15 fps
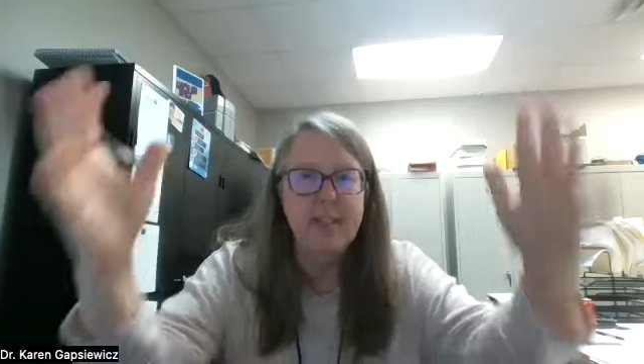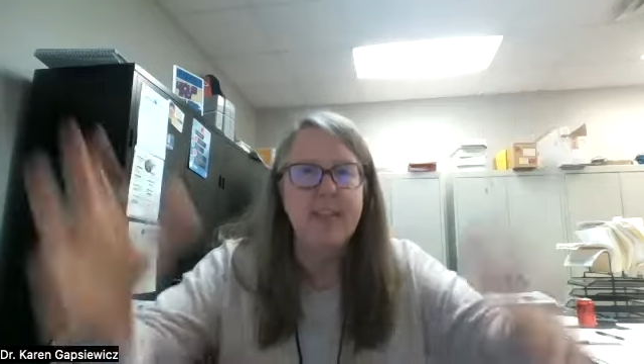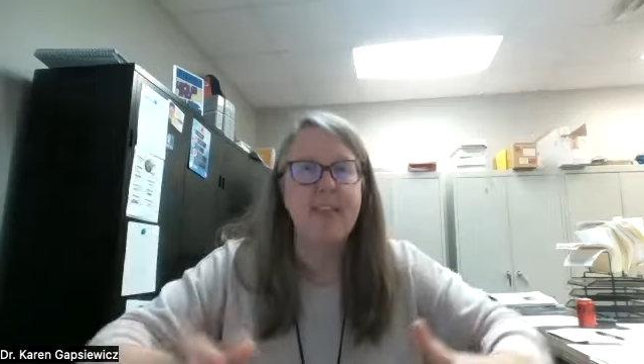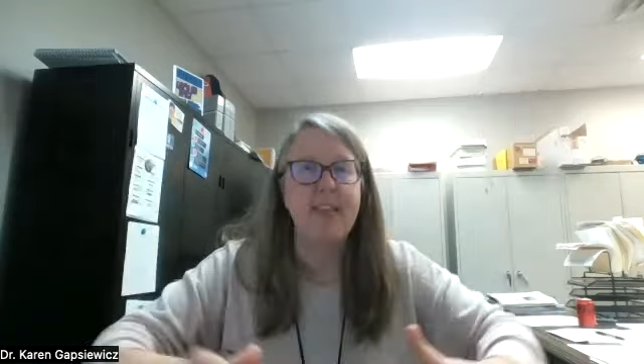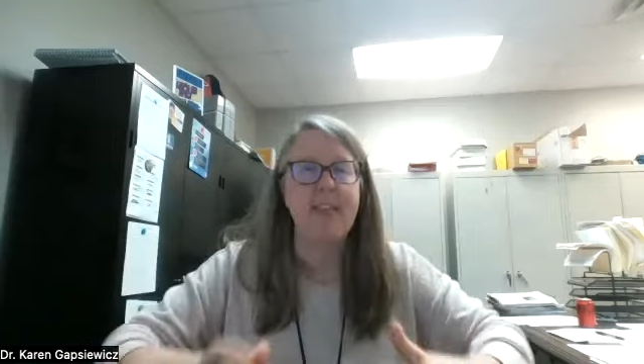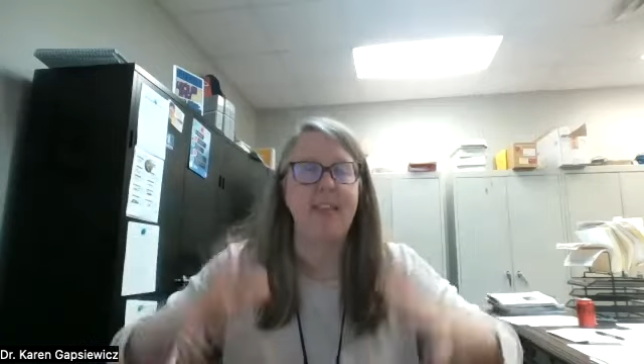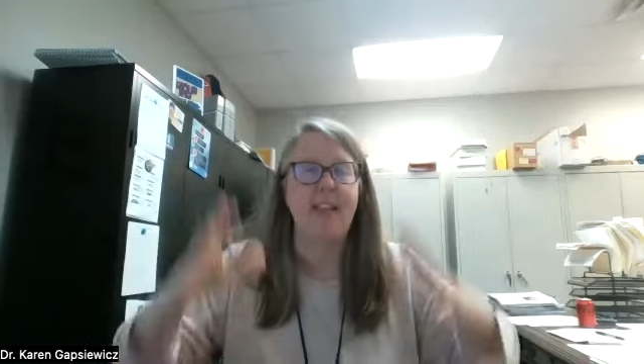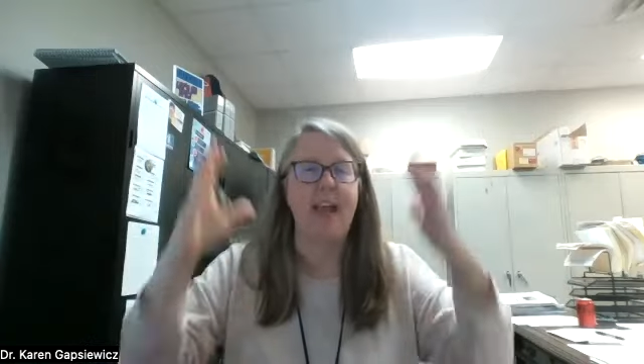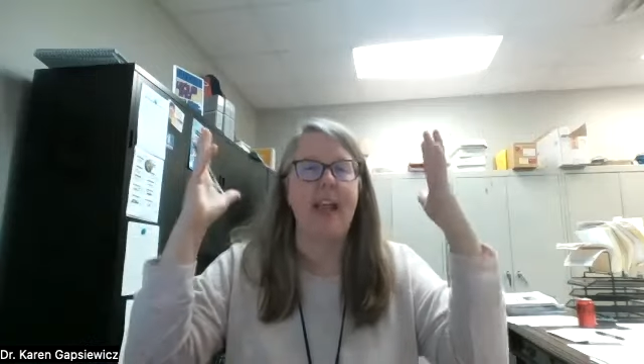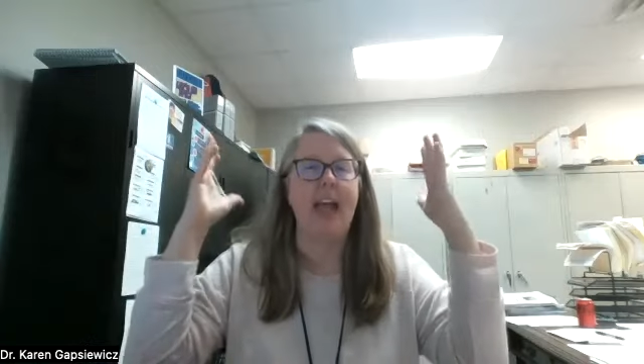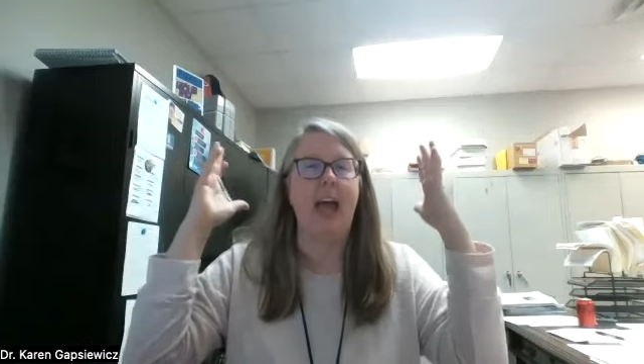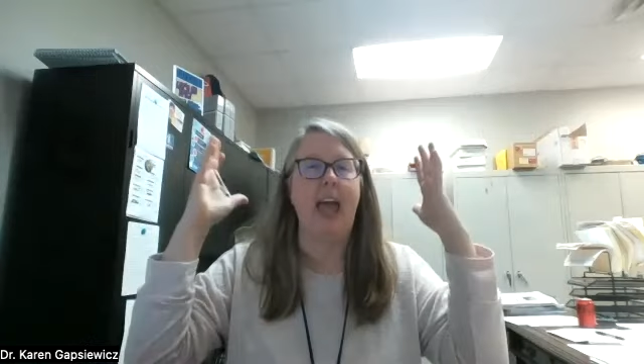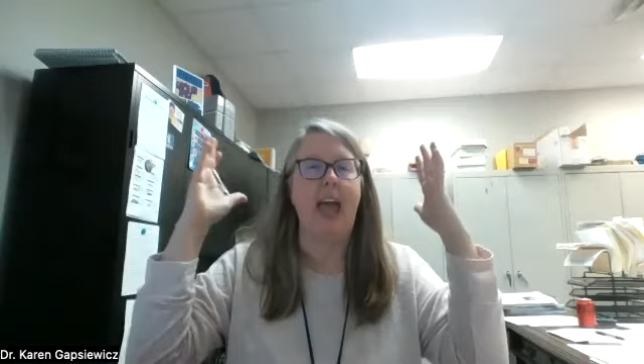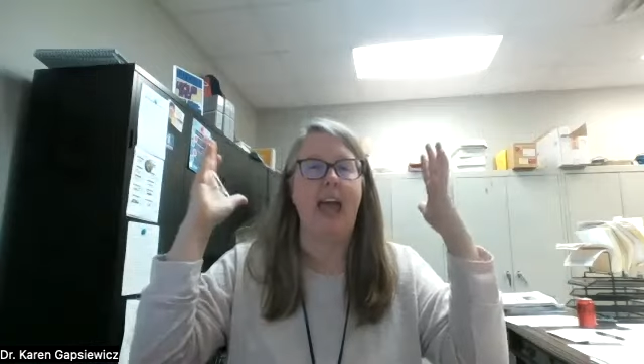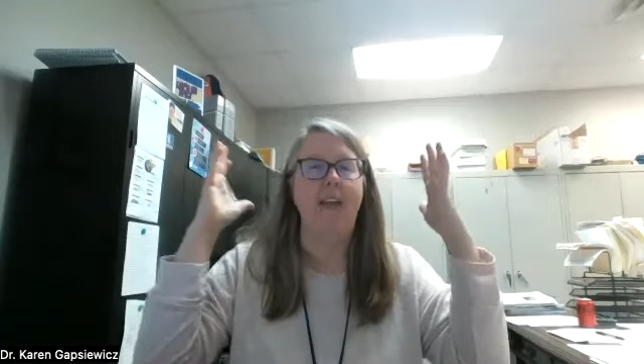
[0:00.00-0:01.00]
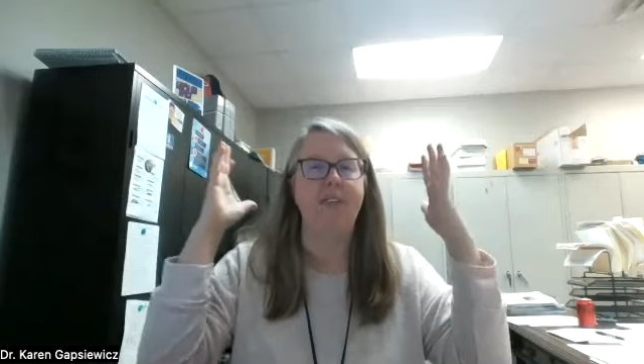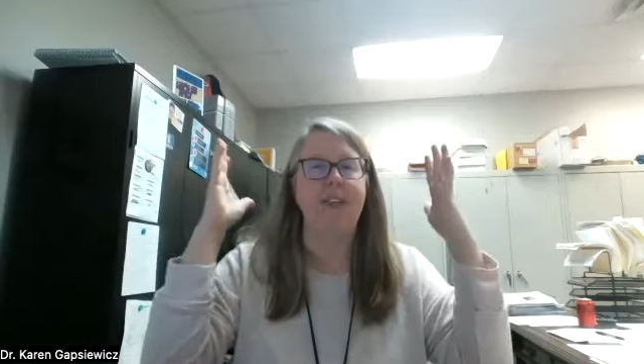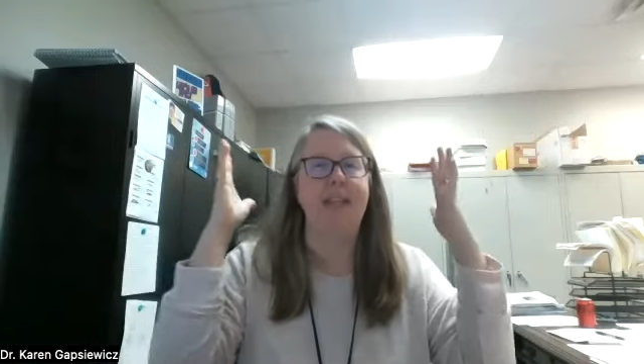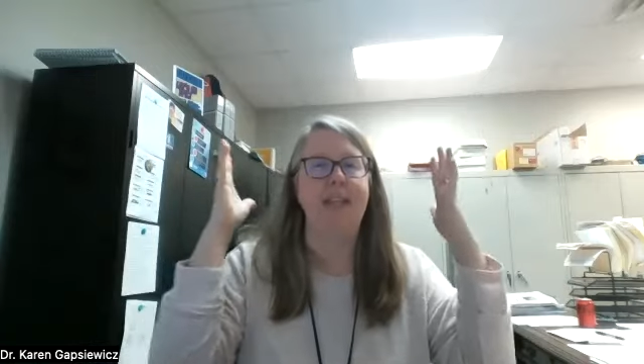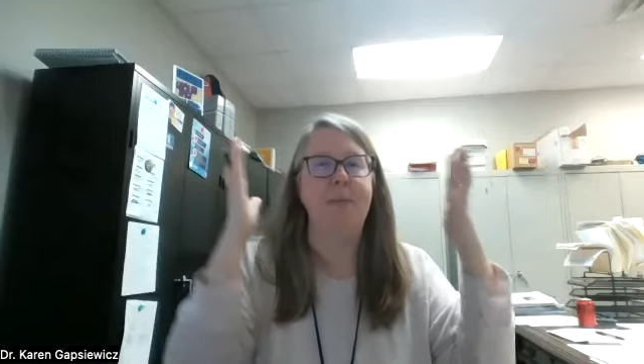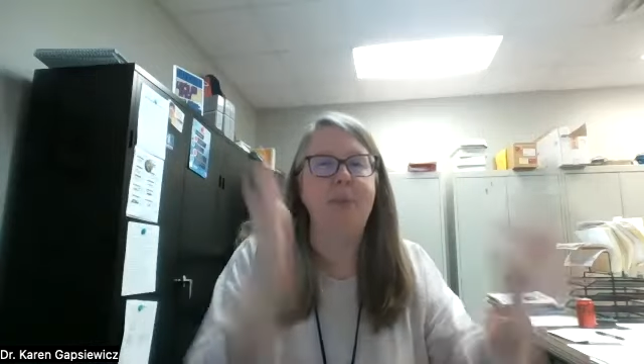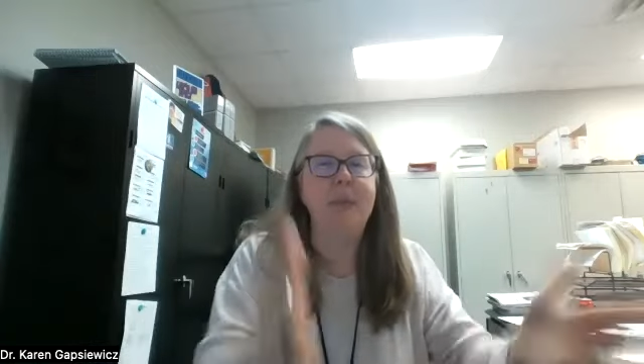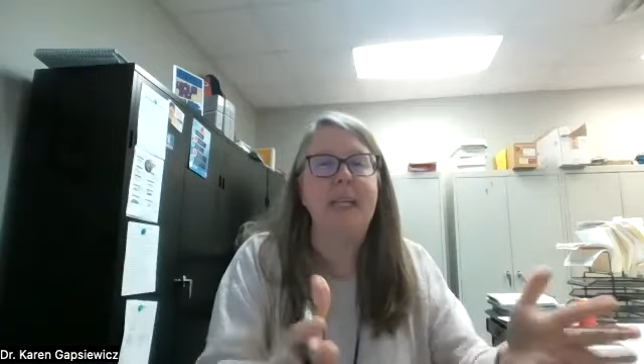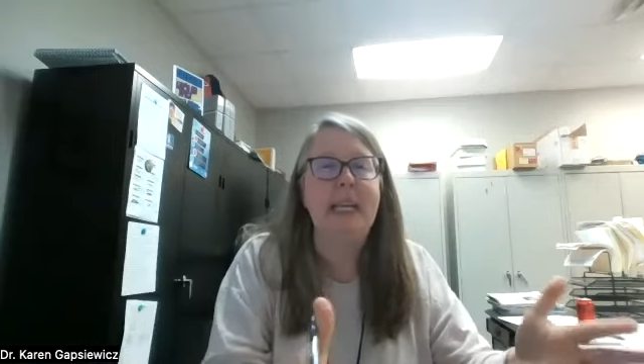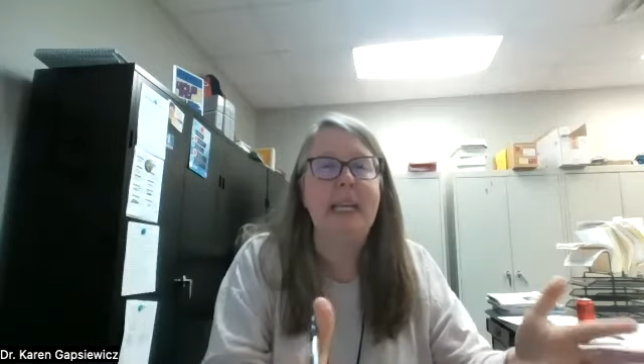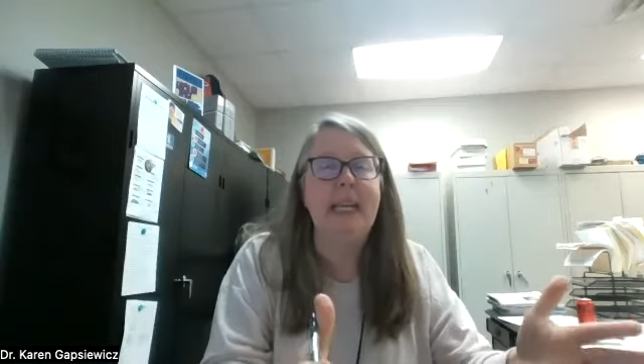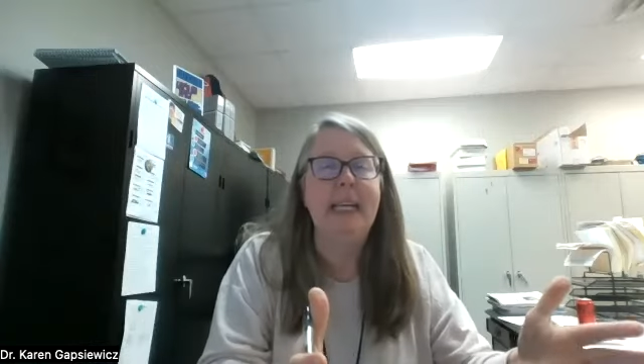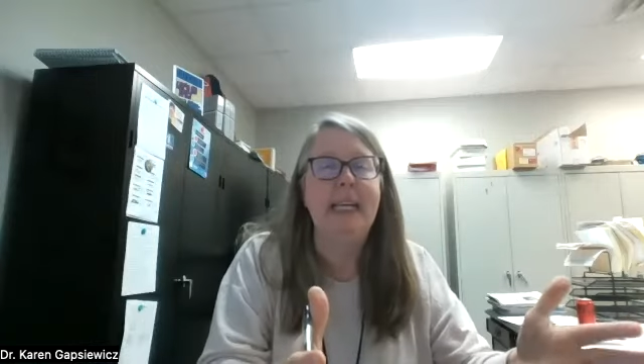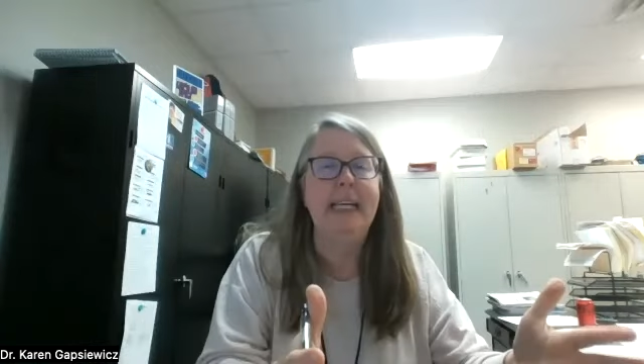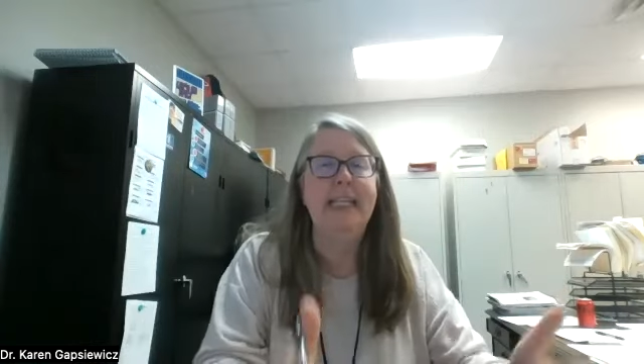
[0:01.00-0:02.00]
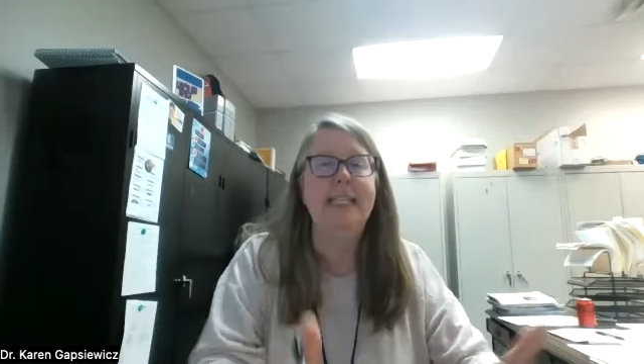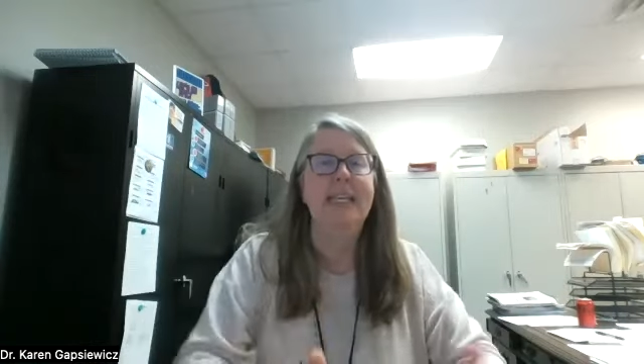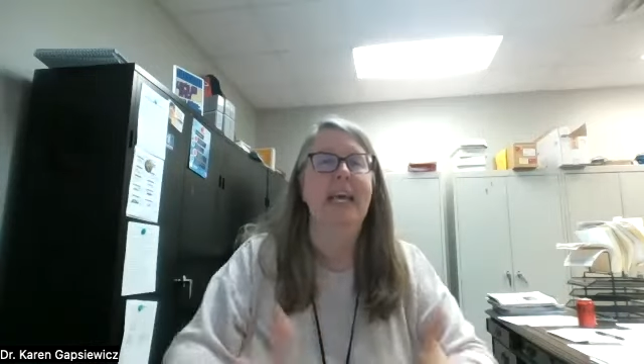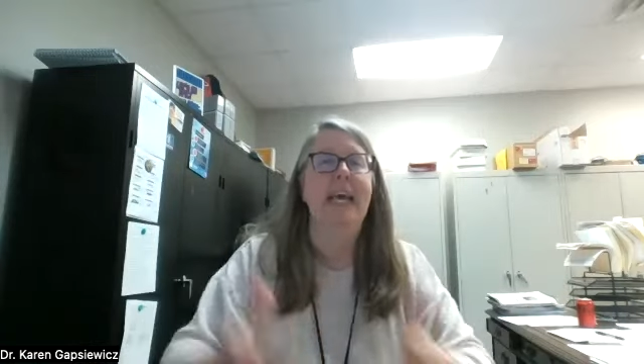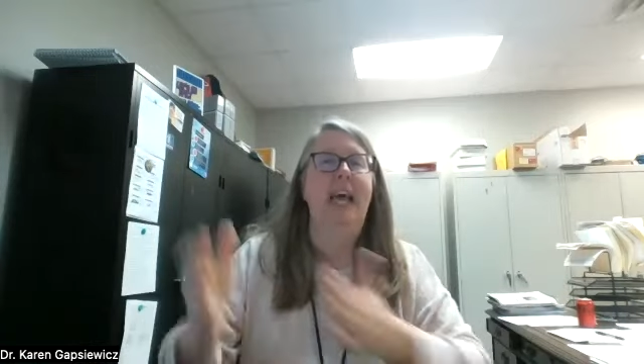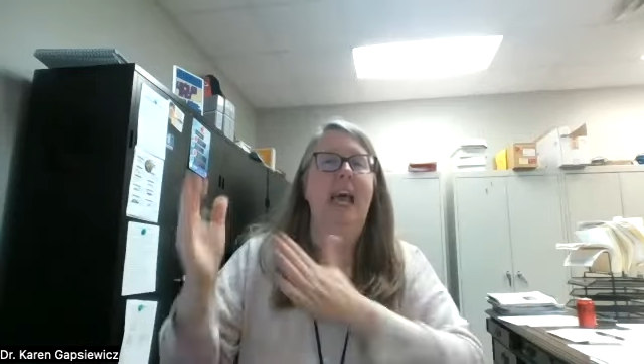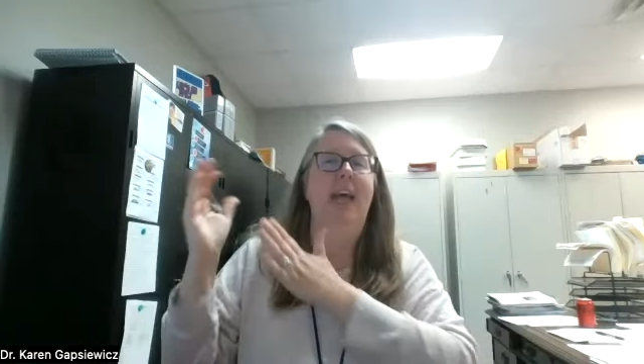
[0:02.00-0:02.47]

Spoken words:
This is like, I had everything planned